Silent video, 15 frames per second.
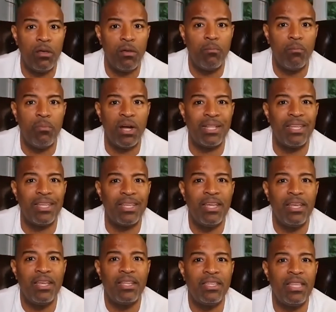but
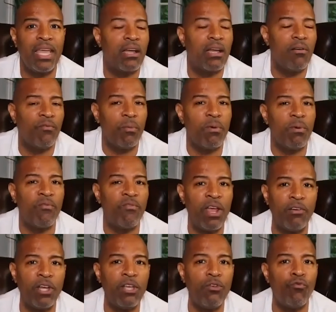they come from a
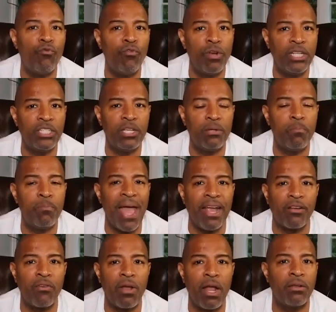very rigid
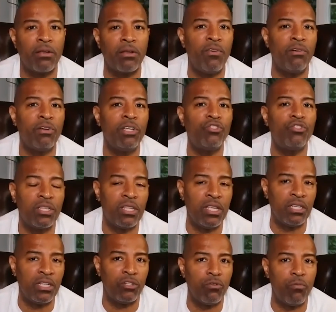background, a very
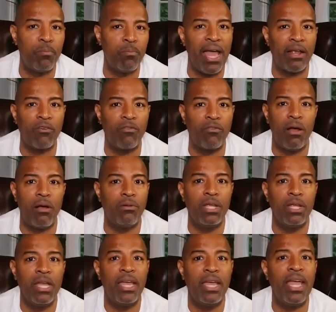traditional
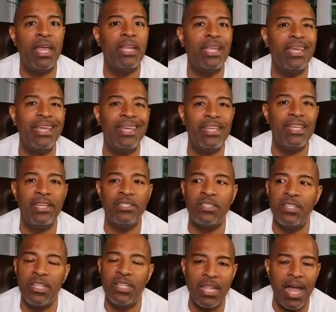background, and it, it is right.